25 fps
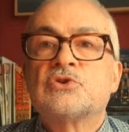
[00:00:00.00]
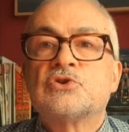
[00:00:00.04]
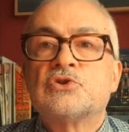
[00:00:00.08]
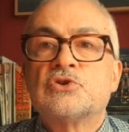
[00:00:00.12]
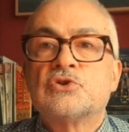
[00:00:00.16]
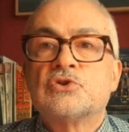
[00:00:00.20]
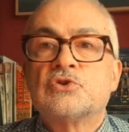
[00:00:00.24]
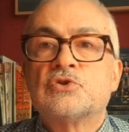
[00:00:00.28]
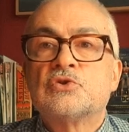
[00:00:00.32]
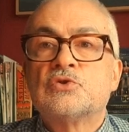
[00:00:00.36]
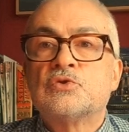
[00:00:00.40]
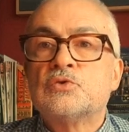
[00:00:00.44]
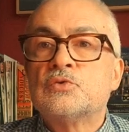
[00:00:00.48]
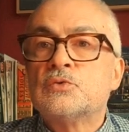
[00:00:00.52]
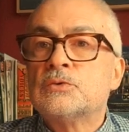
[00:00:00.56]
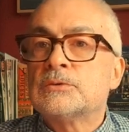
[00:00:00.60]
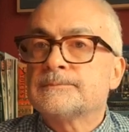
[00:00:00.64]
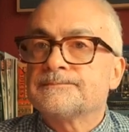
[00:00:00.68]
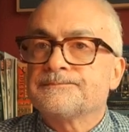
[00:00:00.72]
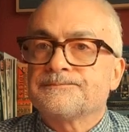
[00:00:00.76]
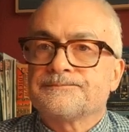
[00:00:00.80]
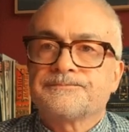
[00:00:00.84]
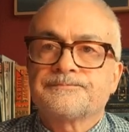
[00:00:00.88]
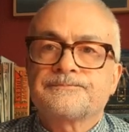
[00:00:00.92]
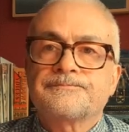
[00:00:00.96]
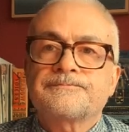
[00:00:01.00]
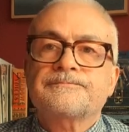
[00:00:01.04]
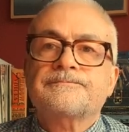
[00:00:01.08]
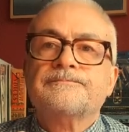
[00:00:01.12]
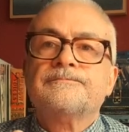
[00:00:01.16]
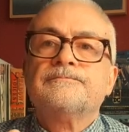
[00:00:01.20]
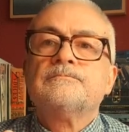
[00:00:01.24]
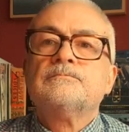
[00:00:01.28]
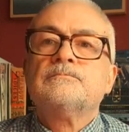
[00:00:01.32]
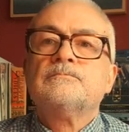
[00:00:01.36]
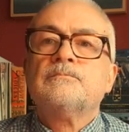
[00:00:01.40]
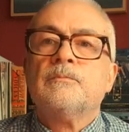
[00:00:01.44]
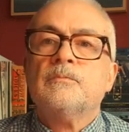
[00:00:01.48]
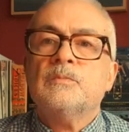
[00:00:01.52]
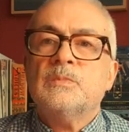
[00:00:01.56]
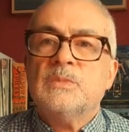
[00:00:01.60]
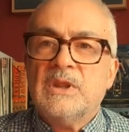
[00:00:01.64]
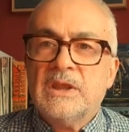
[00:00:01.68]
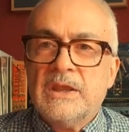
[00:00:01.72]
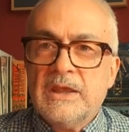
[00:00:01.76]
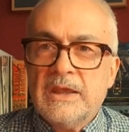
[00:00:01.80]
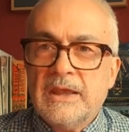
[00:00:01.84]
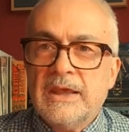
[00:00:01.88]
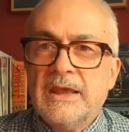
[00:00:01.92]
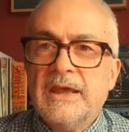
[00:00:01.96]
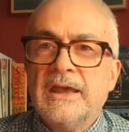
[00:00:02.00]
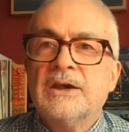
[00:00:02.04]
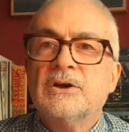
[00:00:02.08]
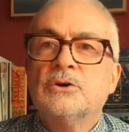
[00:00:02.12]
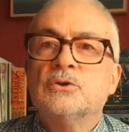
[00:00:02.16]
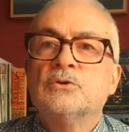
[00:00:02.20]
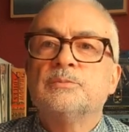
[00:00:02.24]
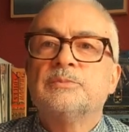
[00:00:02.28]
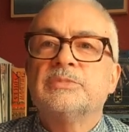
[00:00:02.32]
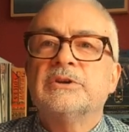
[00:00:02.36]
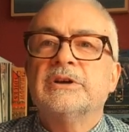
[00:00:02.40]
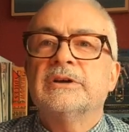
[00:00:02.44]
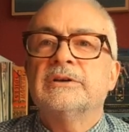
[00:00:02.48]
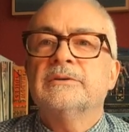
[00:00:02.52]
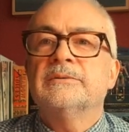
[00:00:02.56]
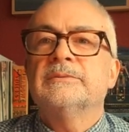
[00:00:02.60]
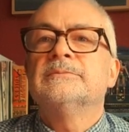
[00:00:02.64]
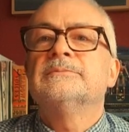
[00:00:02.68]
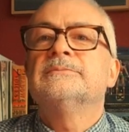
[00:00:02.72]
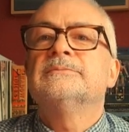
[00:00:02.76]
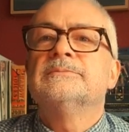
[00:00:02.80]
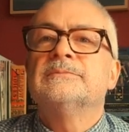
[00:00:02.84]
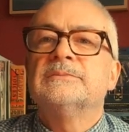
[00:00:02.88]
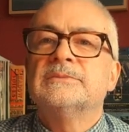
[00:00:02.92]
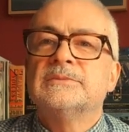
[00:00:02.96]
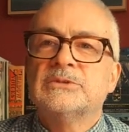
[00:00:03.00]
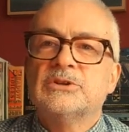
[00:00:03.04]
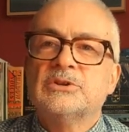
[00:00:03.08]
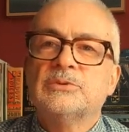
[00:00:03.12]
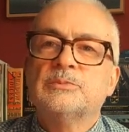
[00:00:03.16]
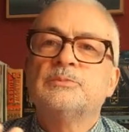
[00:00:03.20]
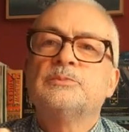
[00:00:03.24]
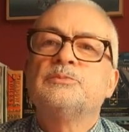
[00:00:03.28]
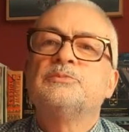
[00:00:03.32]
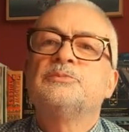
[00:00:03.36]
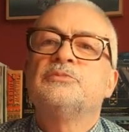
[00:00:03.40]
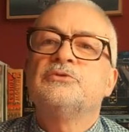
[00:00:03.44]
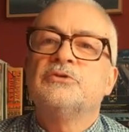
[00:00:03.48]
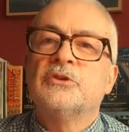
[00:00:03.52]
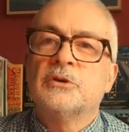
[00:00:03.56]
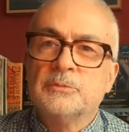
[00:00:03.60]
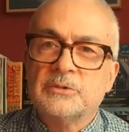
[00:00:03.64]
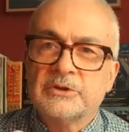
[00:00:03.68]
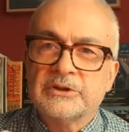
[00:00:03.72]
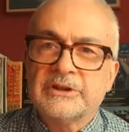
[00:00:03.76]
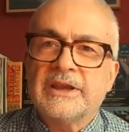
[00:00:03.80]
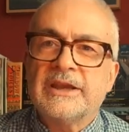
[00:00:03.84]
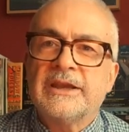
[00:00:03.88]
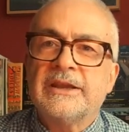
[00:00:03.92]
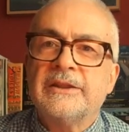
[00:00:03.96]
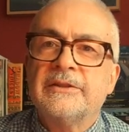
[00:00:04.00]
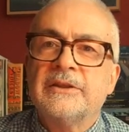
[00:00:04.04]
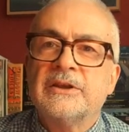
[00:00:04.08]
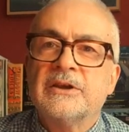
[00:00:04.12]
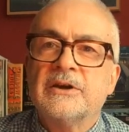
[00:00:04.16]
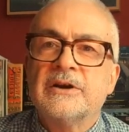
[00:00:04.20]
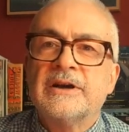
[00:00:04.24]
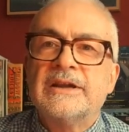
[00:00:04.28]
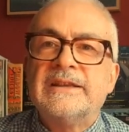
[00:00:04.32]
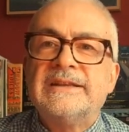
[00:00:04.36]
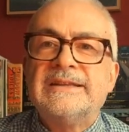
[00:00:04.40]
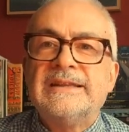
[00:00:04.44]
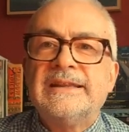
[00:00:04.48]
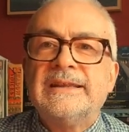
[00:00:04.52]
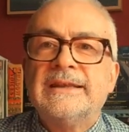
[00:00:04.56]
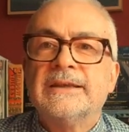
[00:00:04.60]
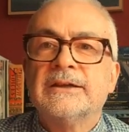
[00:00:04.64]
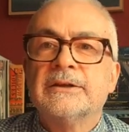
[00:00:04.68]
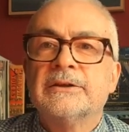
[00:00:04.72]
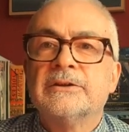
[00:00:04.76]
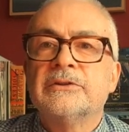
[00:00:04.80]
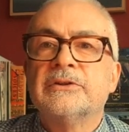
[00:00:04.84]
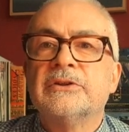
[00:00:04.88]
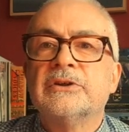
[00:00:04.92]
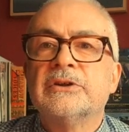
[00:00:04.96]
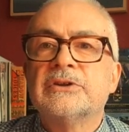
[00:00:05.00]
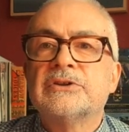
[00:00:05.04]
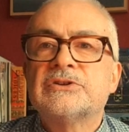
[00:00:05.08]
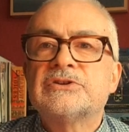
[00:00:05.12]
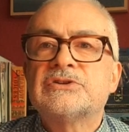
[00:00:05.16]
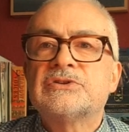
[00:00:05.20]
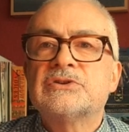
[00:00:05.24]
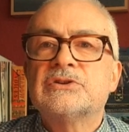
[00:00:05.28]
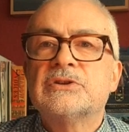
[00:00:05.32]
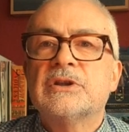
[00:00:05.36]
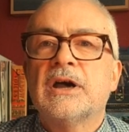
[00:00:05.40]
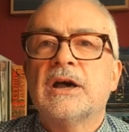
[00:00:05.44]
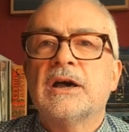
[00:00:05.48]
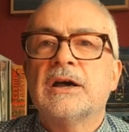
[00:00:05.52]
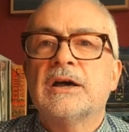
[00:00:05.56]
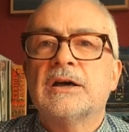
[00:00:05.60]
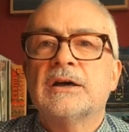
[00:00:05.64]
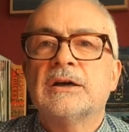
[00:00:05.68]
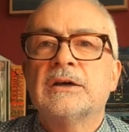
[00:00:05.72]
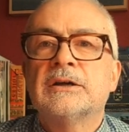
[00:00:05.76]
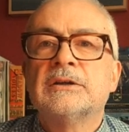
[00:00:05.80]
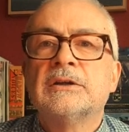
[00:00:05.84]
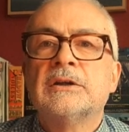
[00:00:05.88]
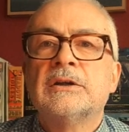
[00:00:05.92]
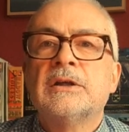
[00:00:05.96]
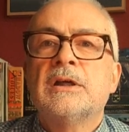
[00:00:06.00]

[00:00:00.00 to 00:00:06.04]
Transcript: to help promulgate the idea that uh,